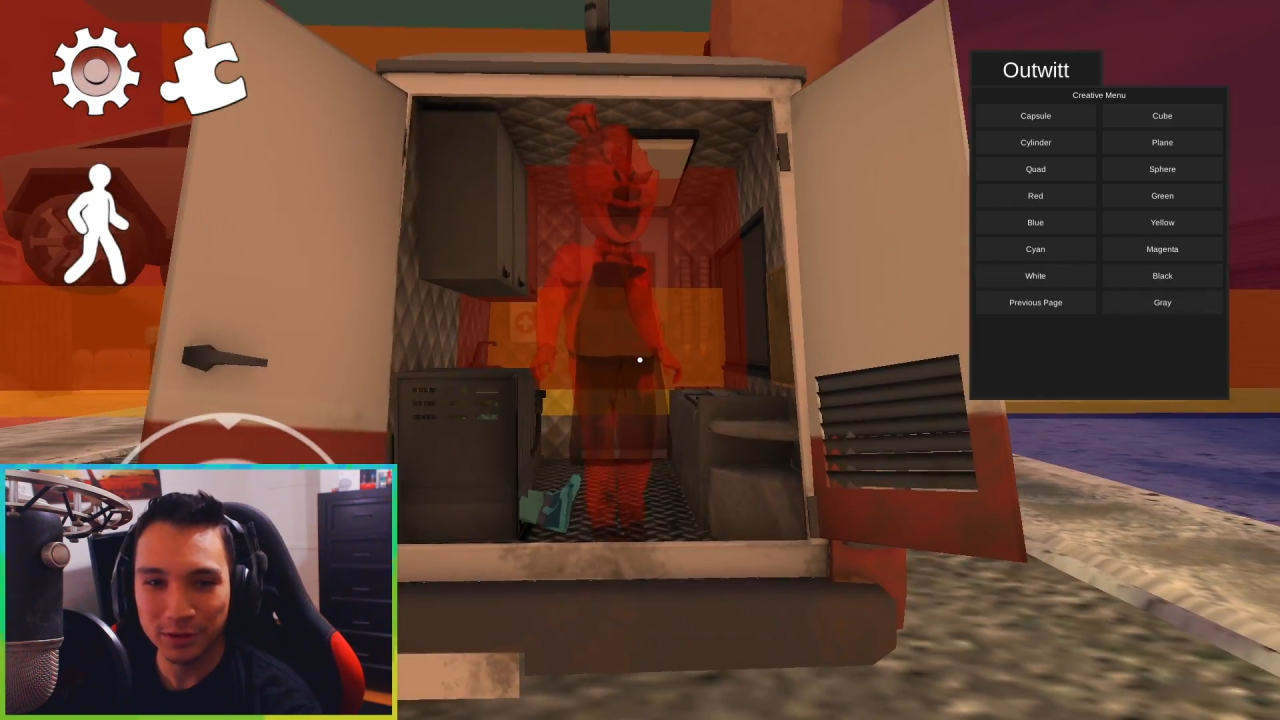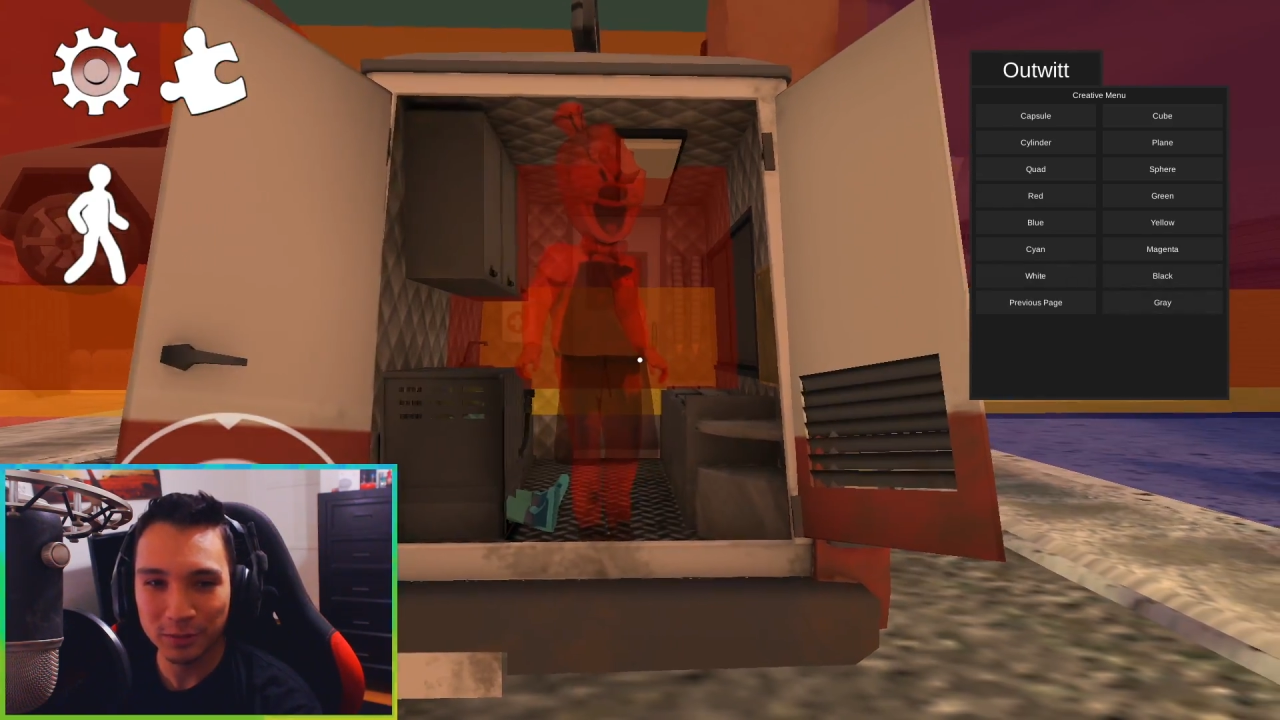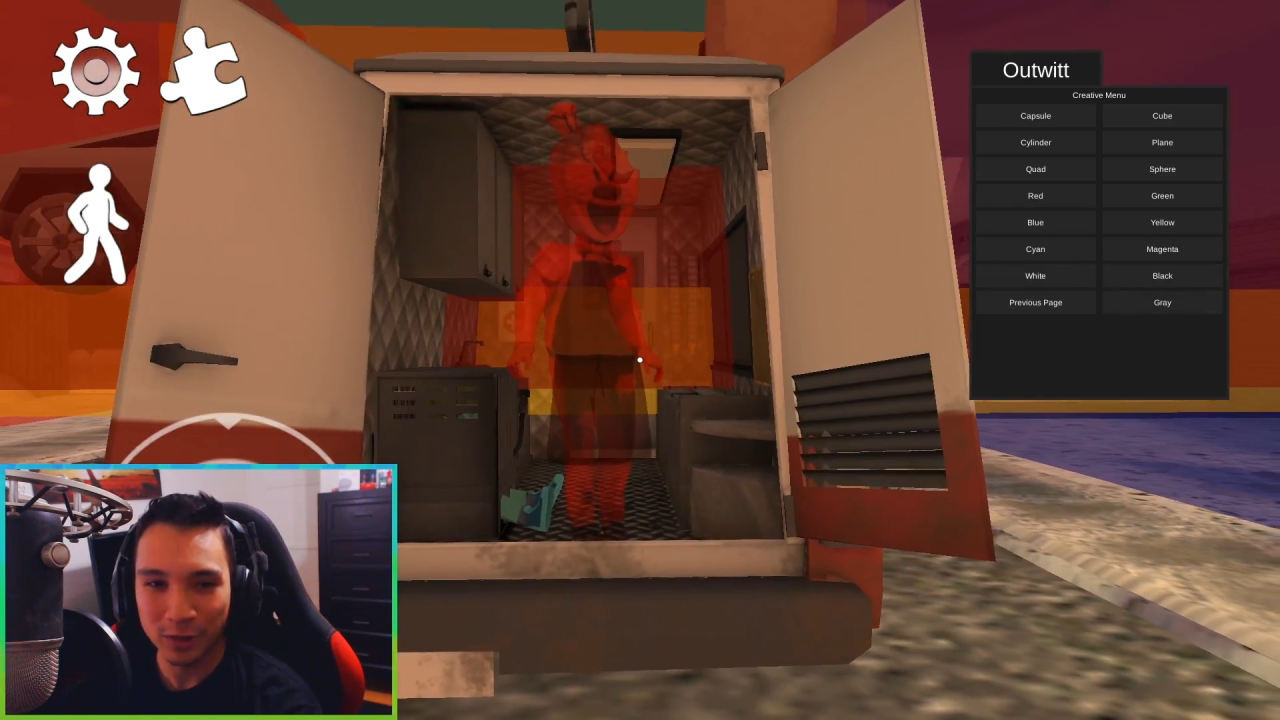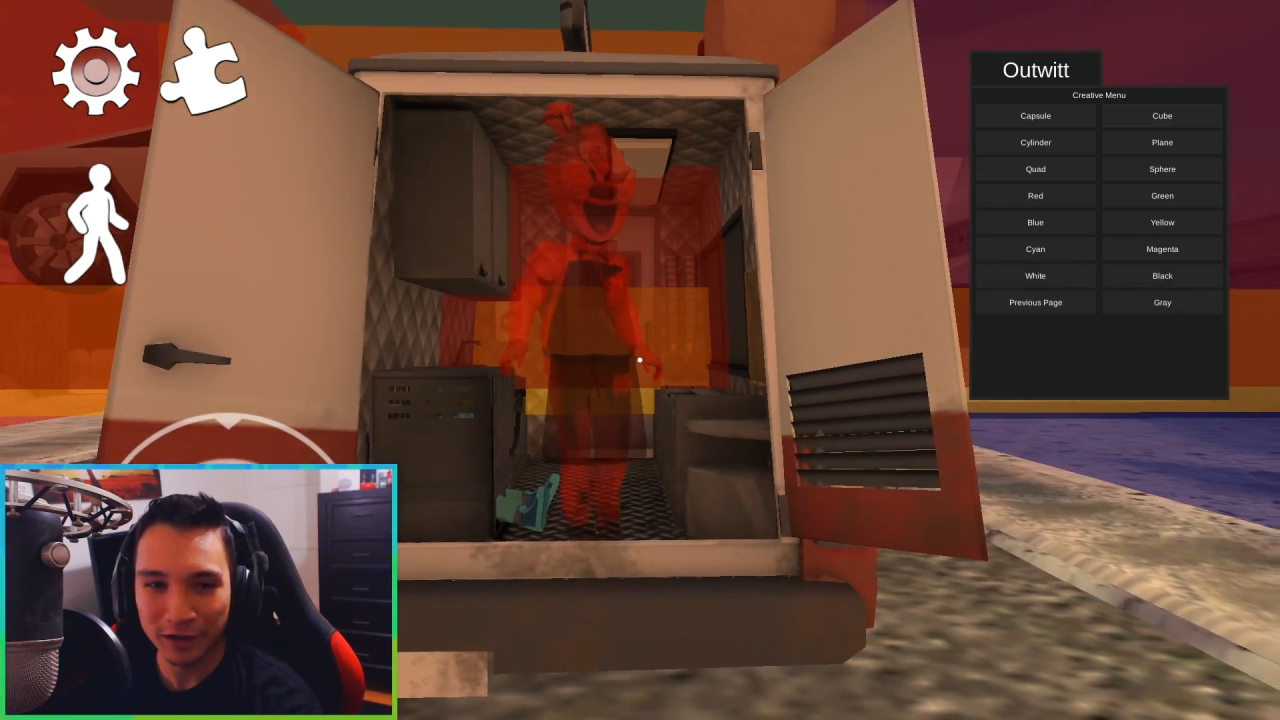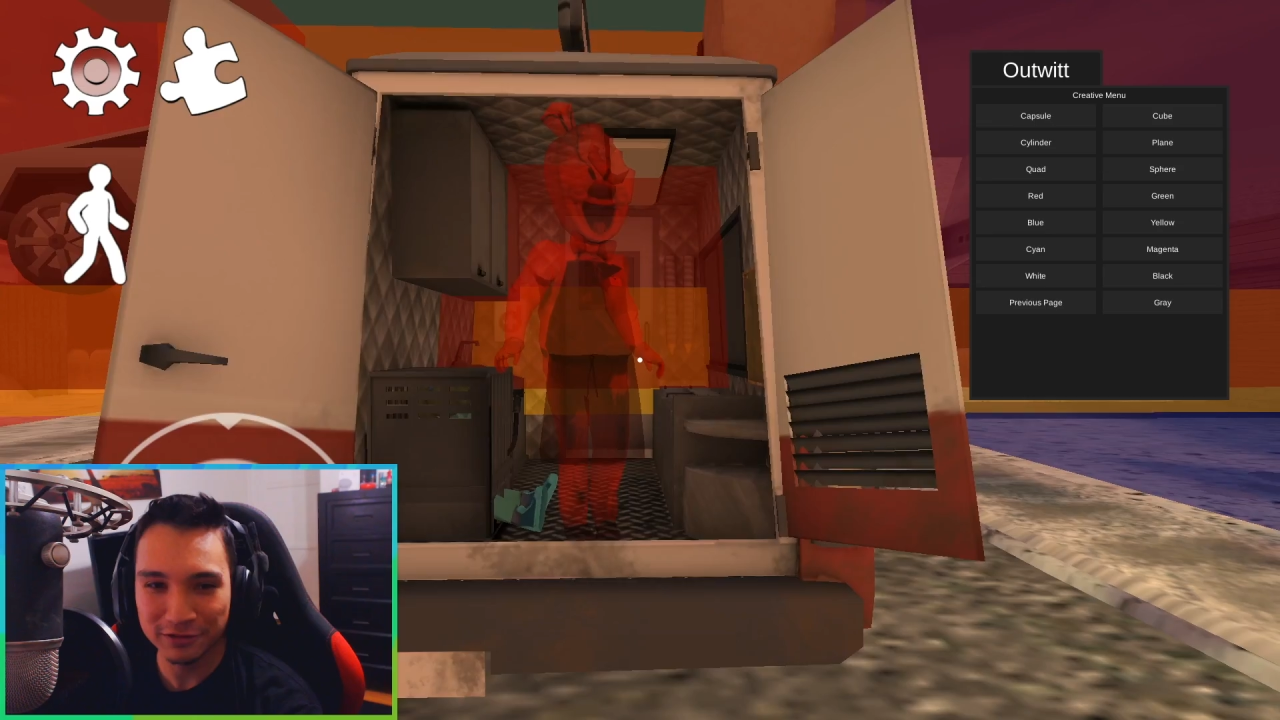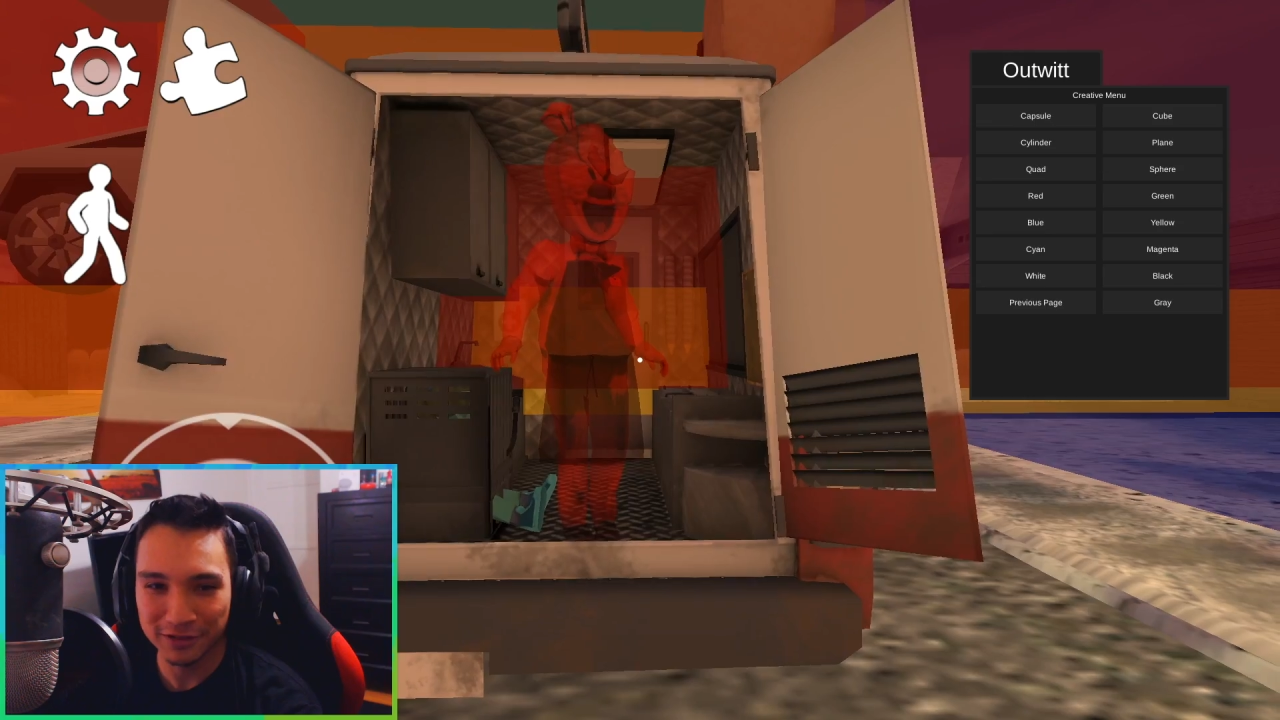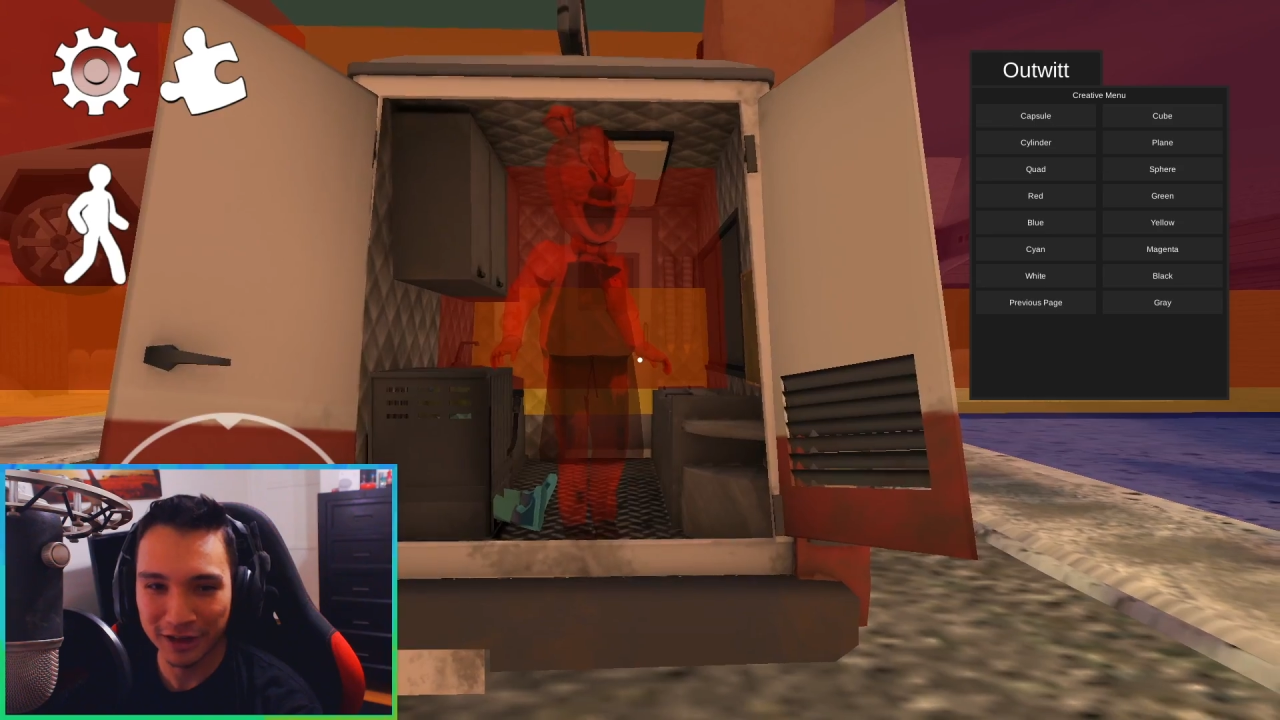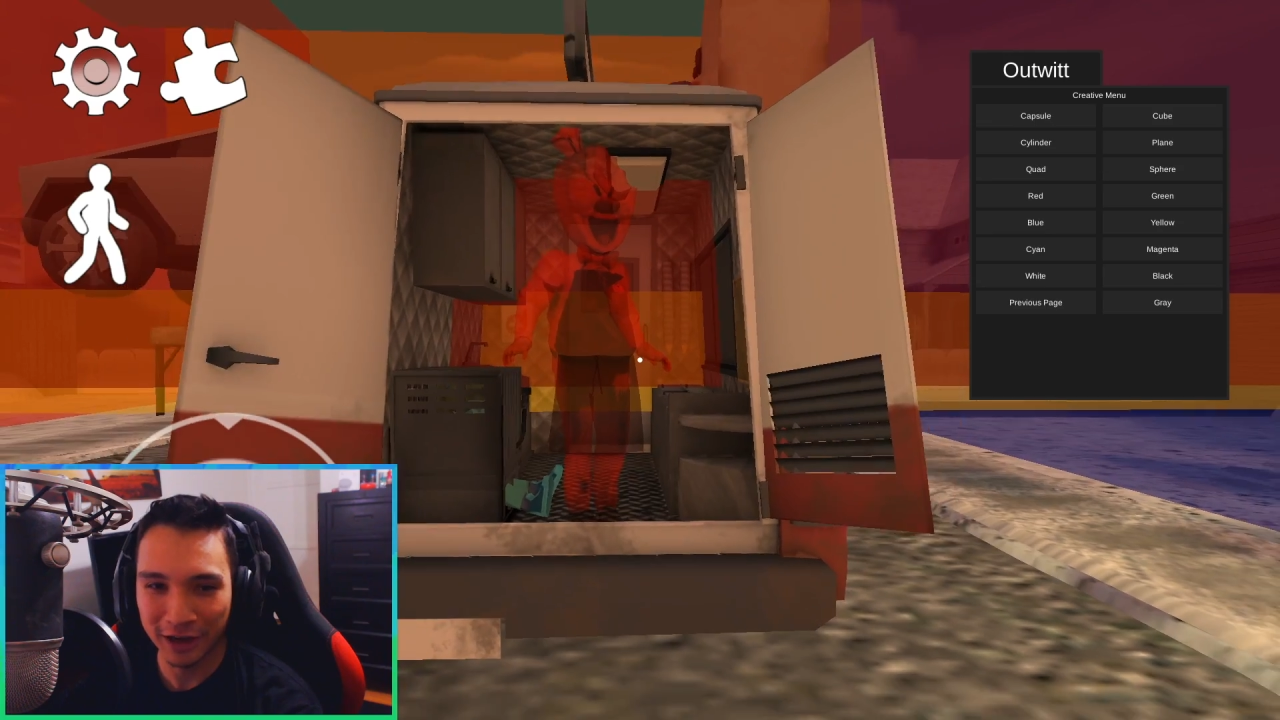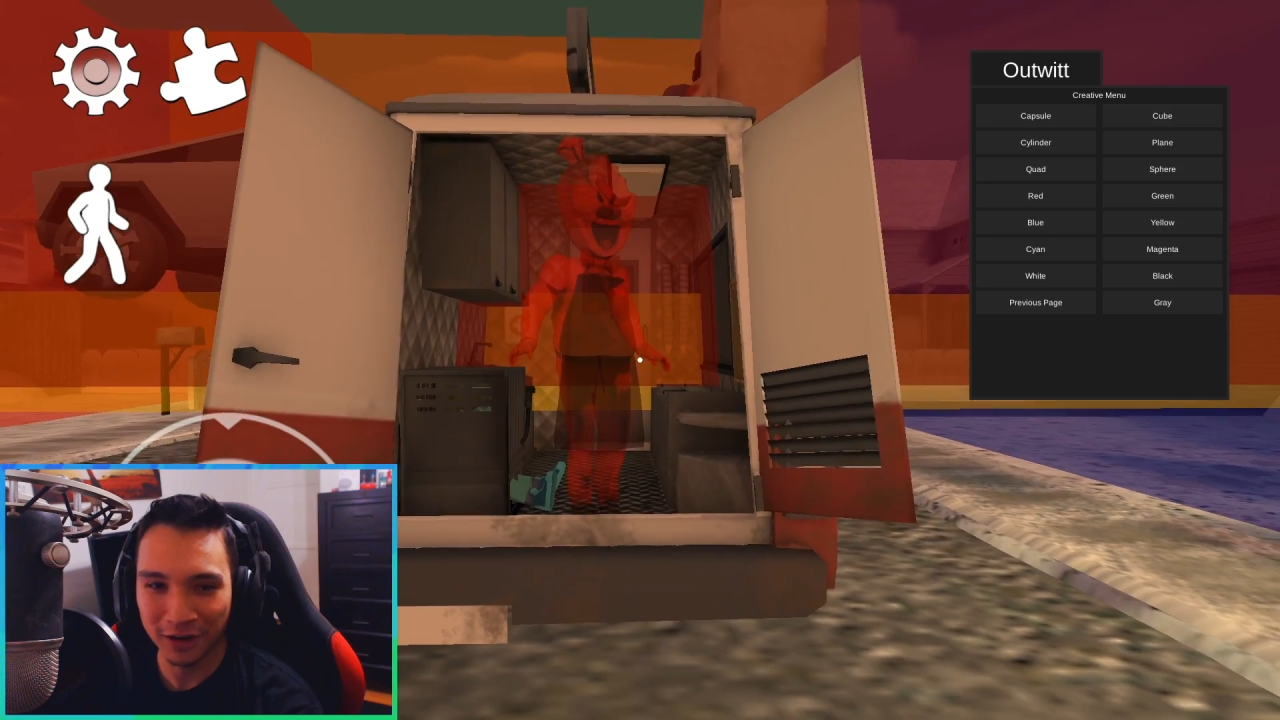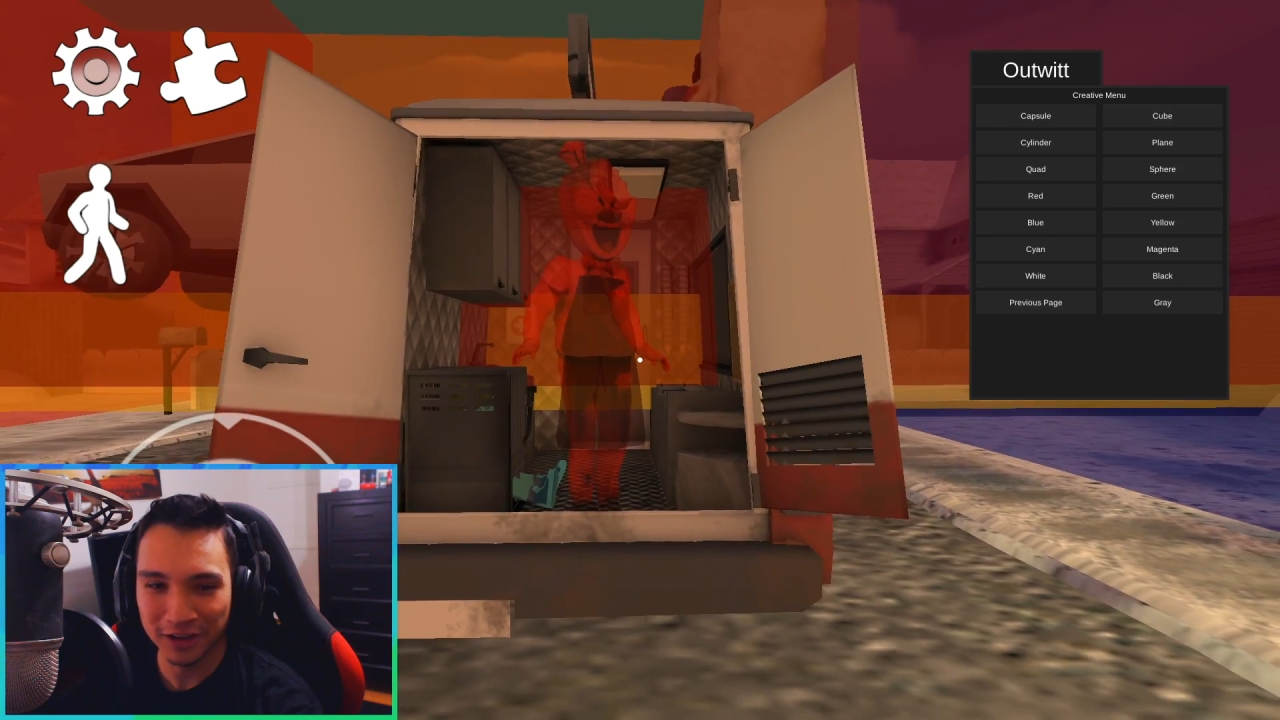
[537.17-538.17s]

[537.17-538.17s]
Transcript: him red for now?